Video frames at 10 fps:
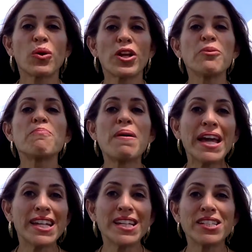where you
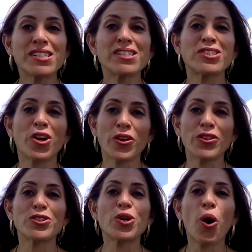may need to start
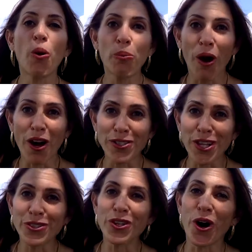this whole
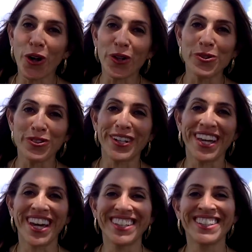process all over
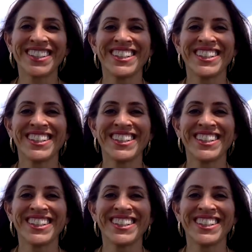again.